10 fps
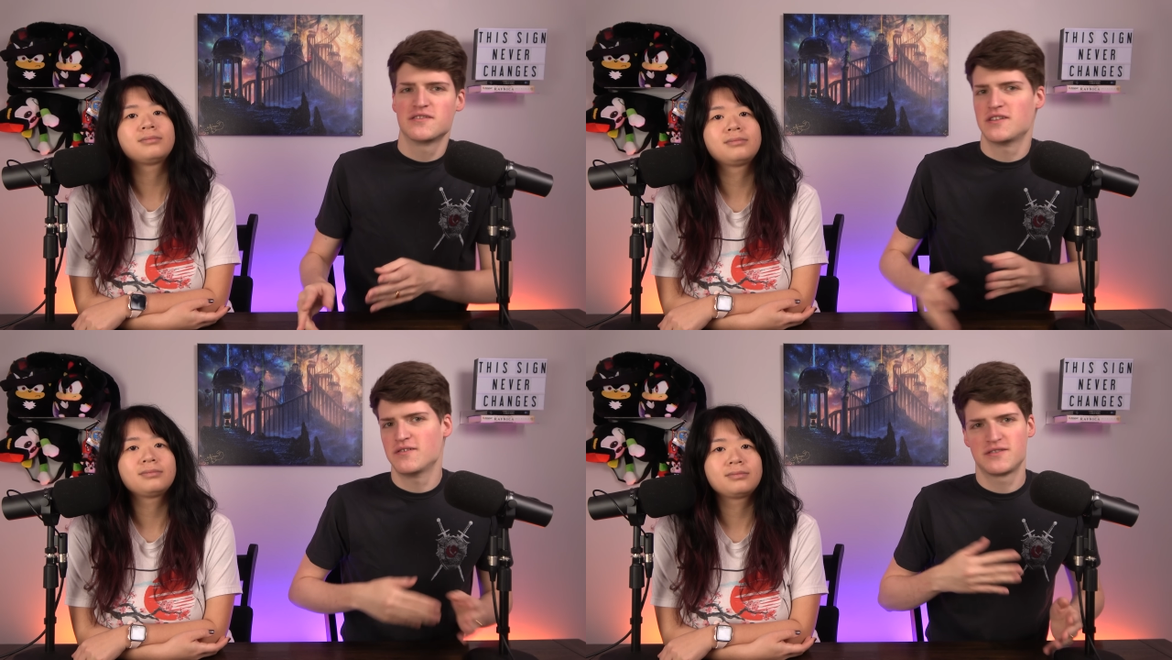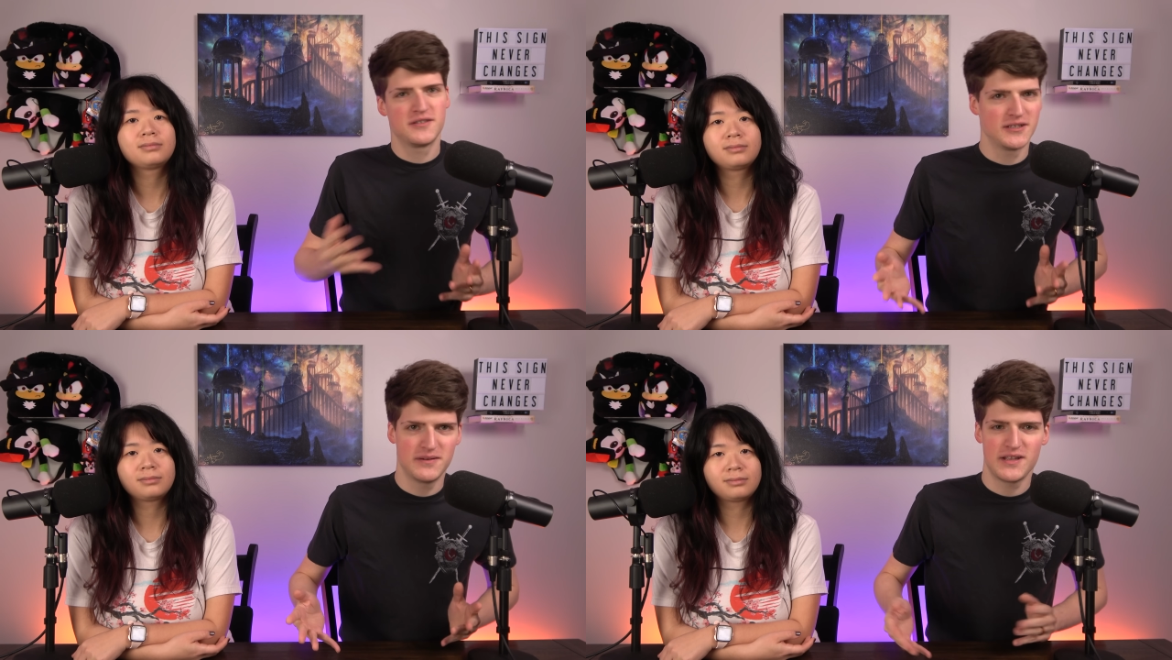Speaker 1: so that it was a
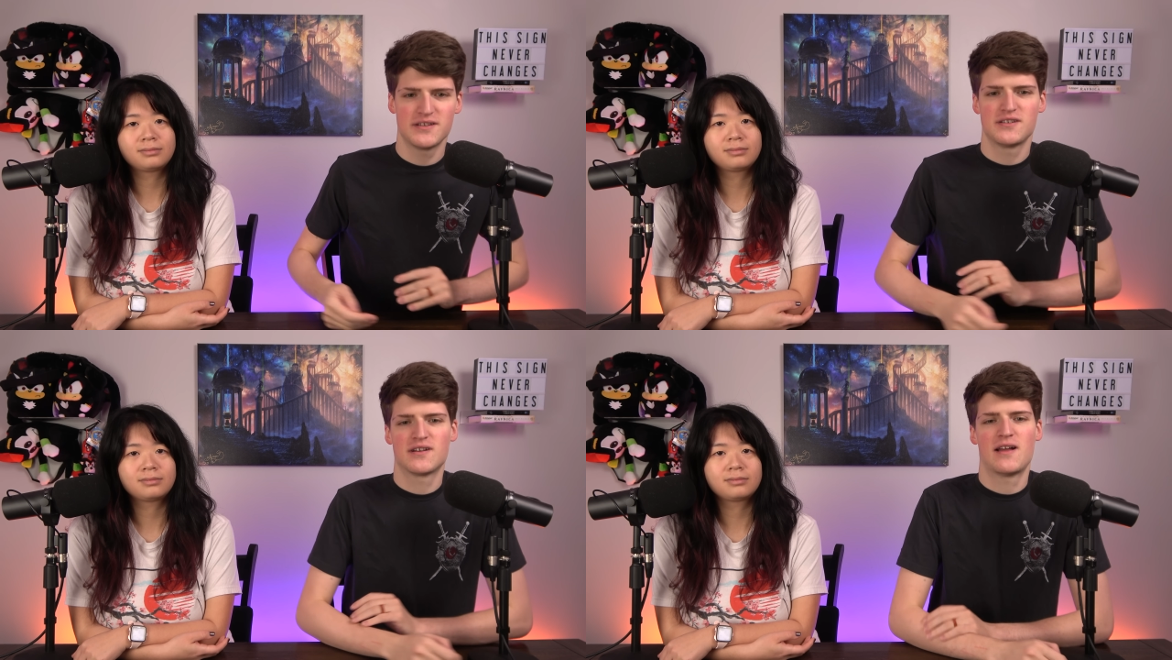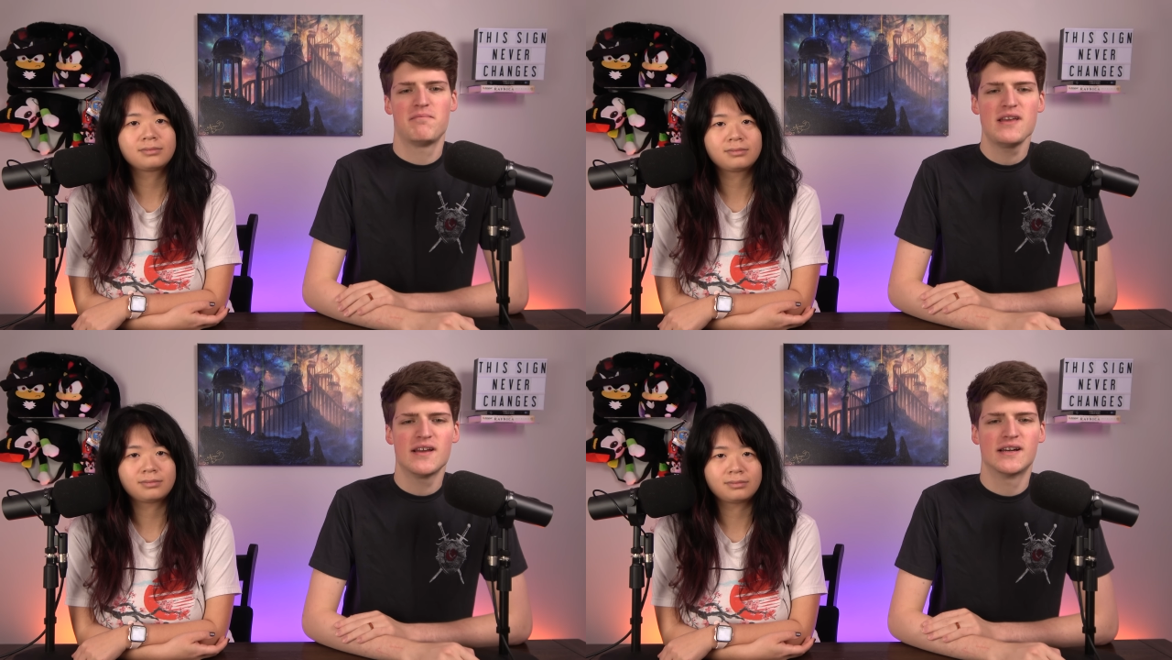little bit easier on
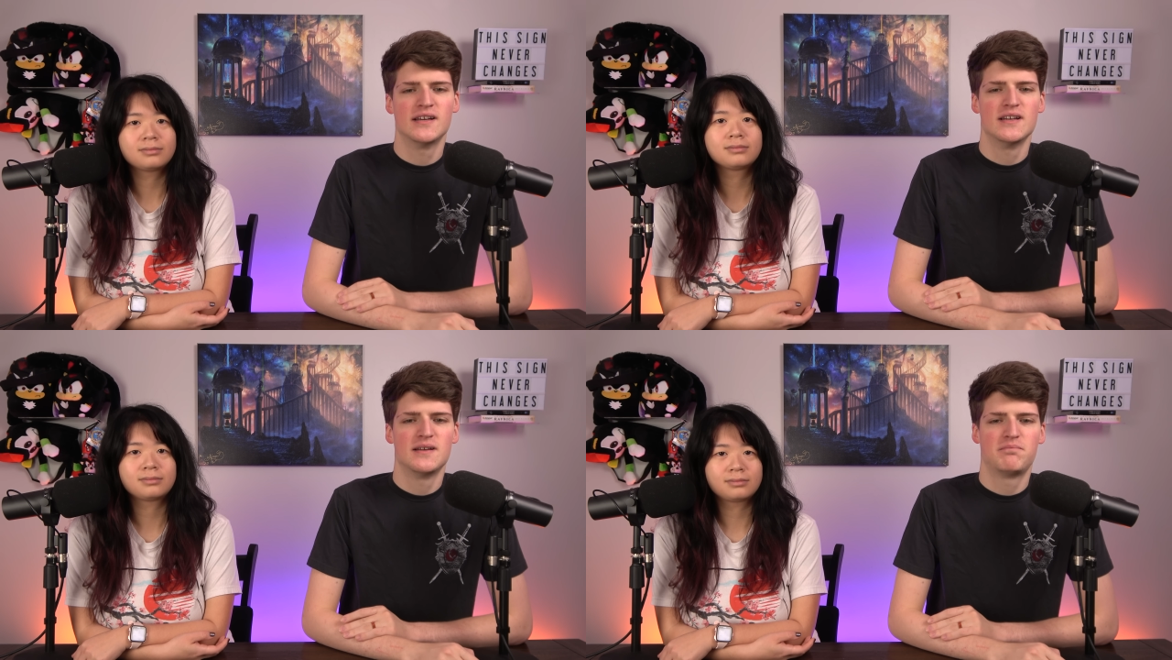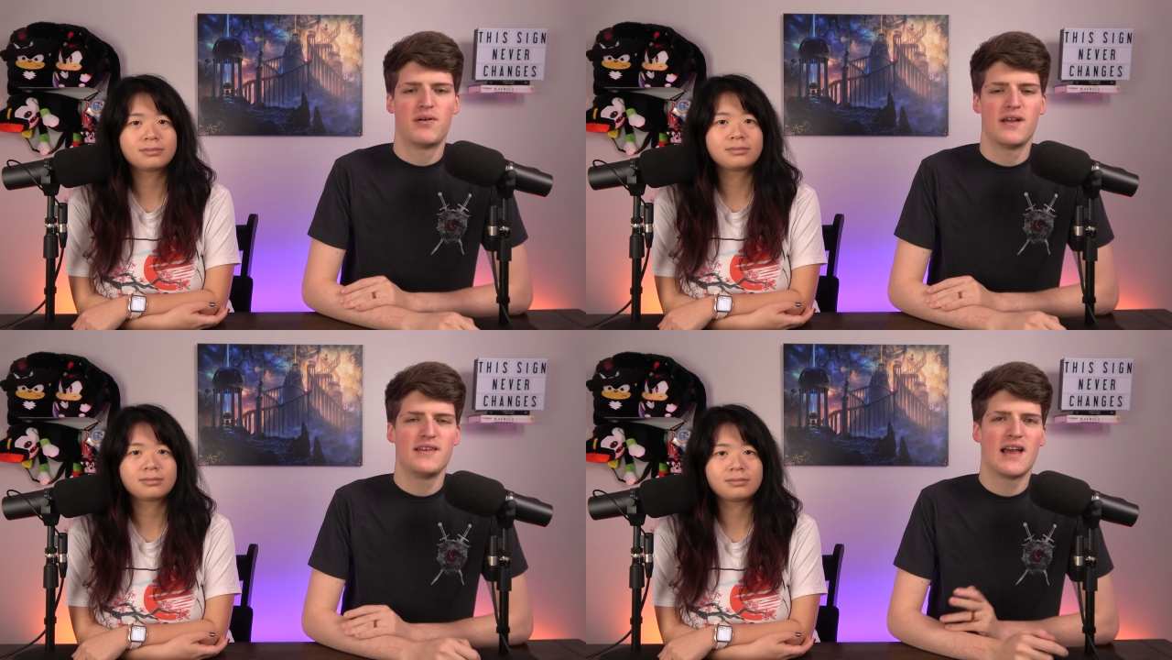Mia.
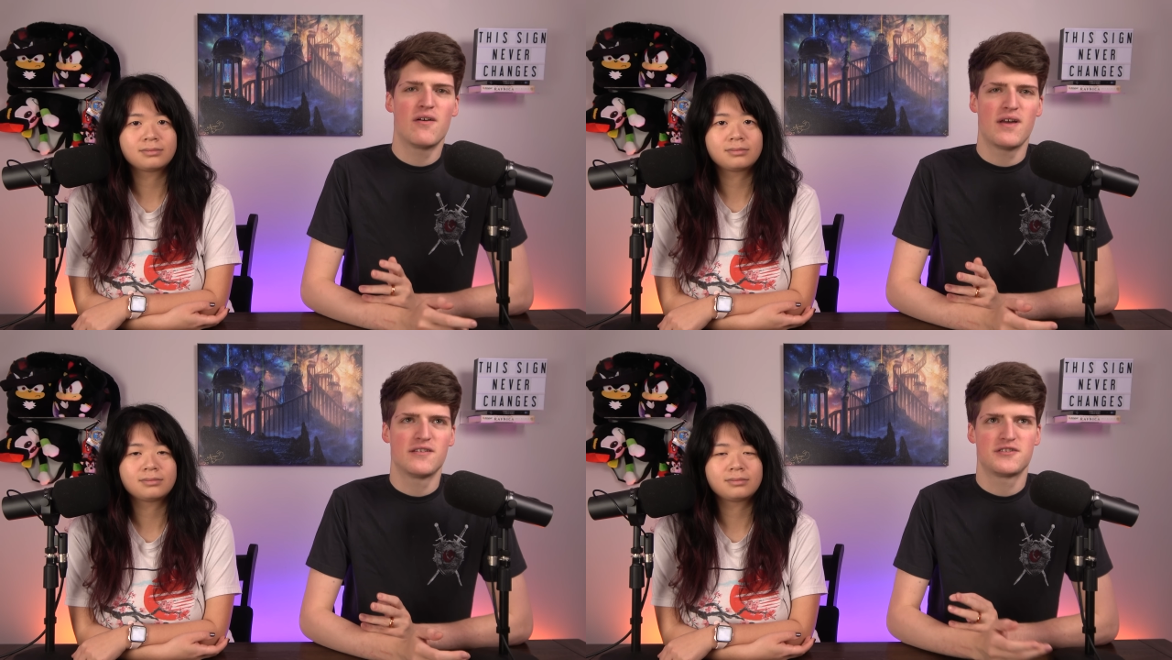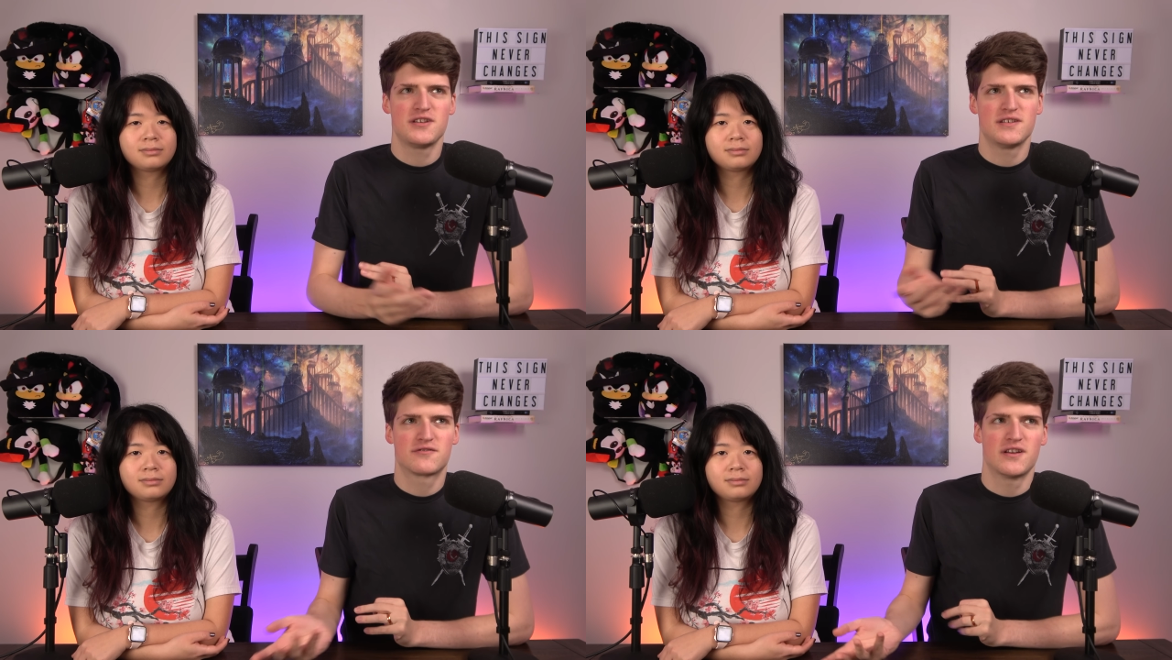But now that
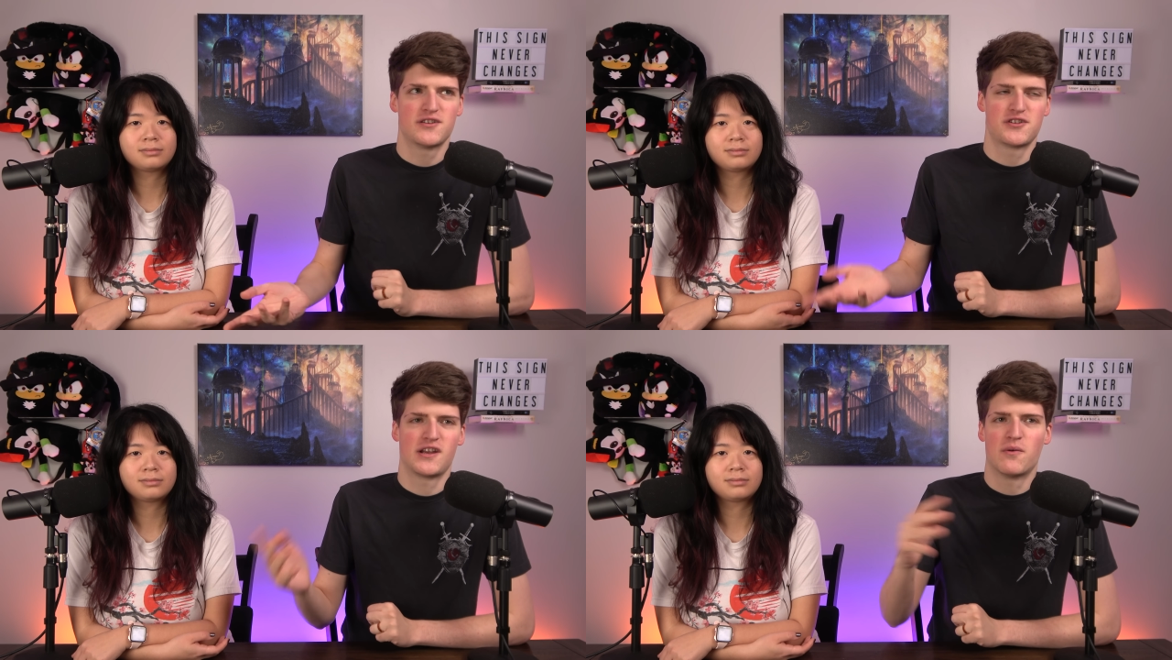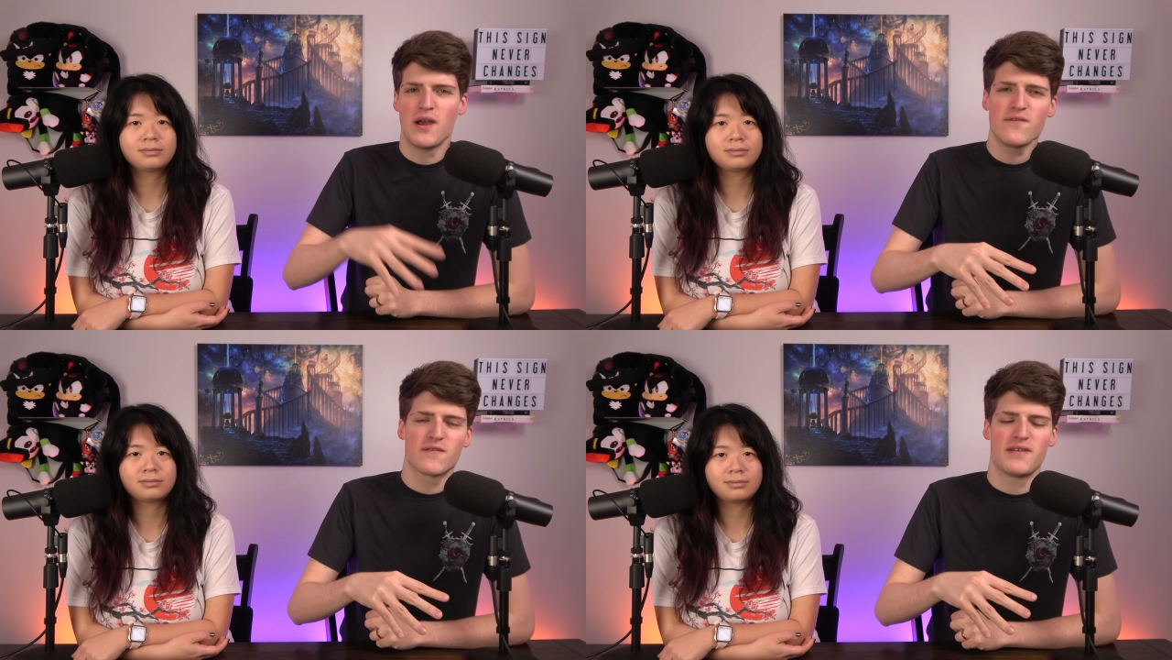she's transitioning
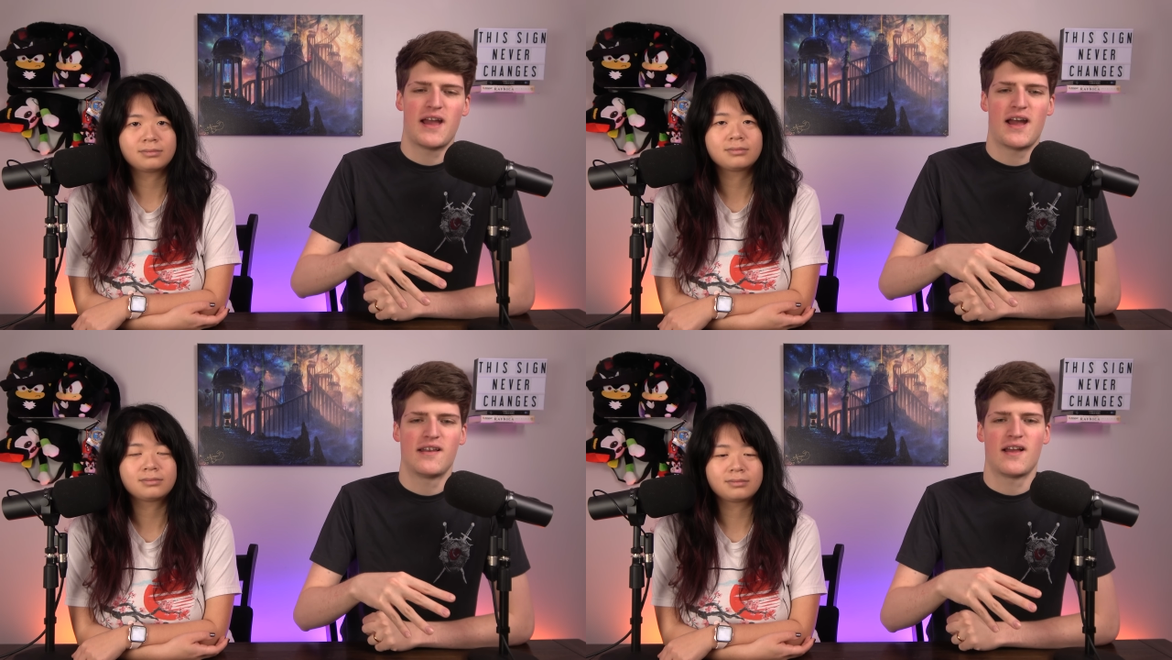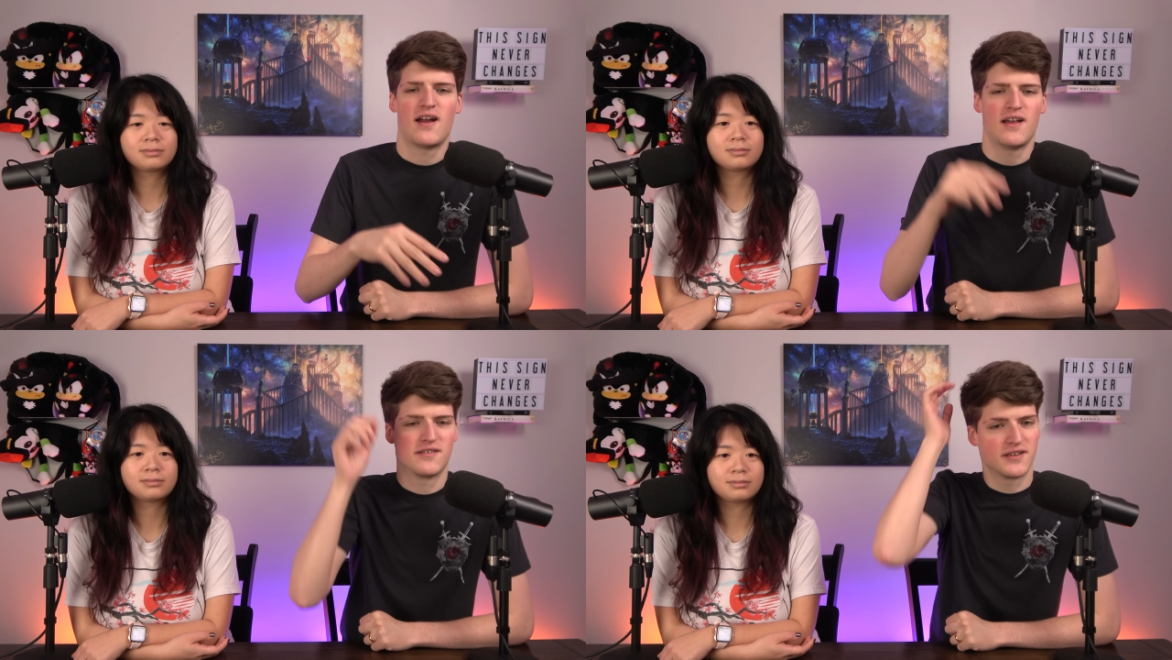away from that
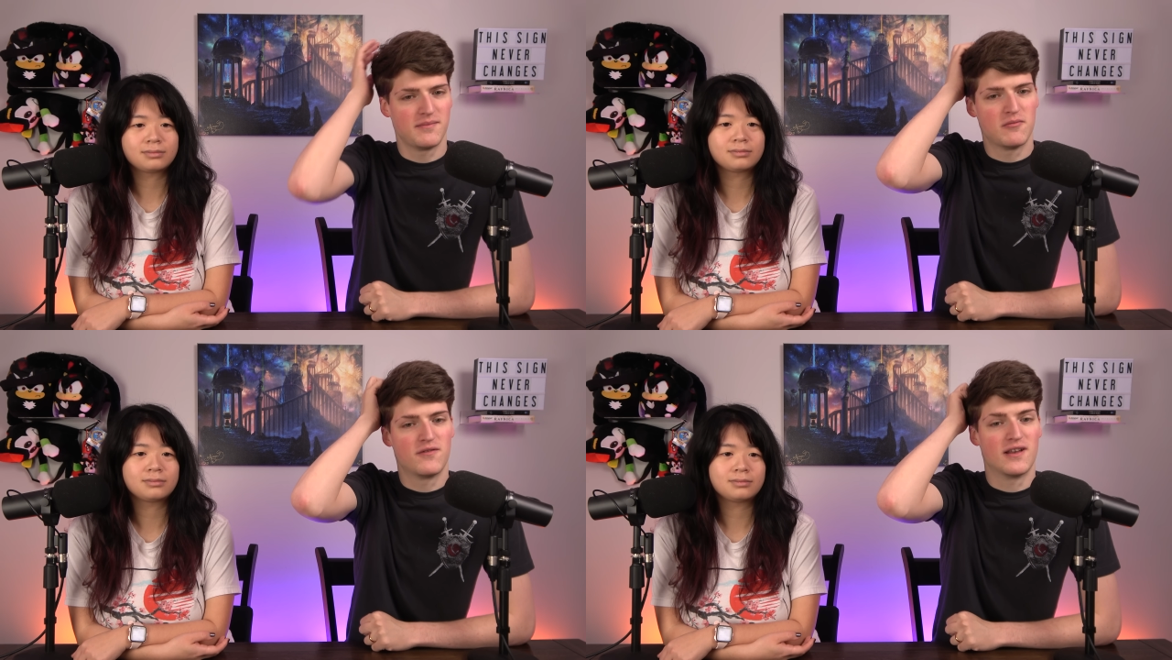and it's going to be moving